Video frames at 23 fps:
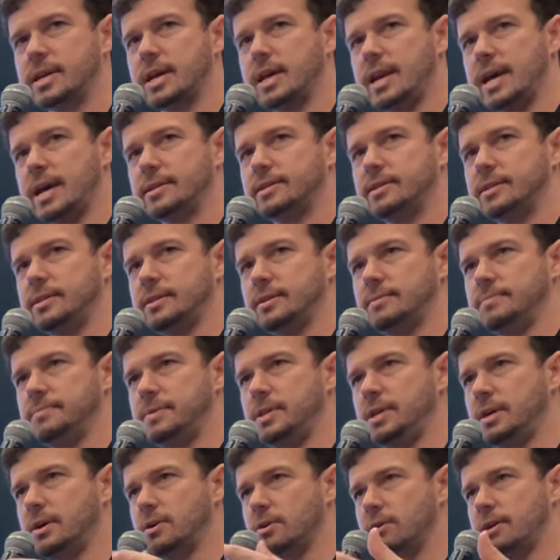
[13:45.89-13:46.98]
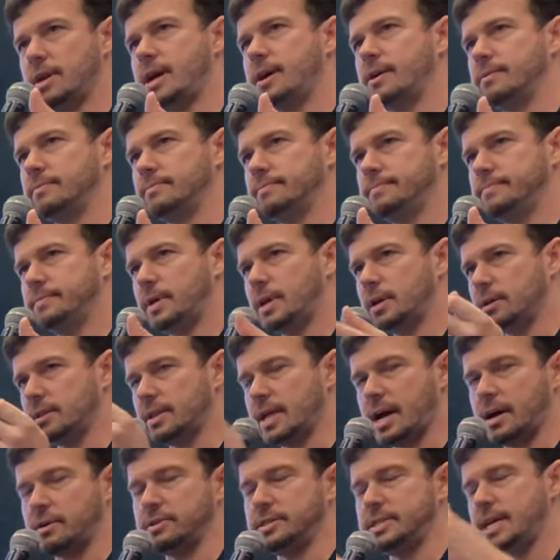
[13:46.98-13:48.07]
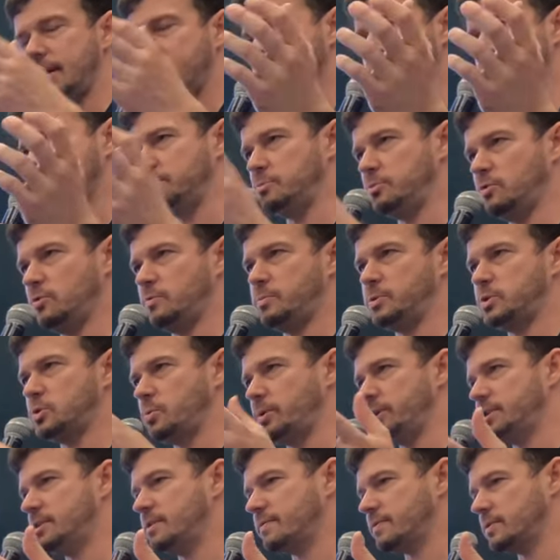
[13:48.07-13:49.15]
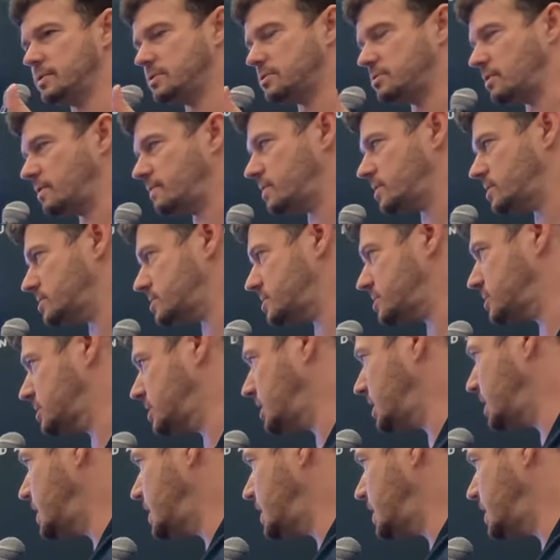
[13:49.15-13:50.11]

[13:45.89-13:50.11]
connected the internet and allowed data to move between different servers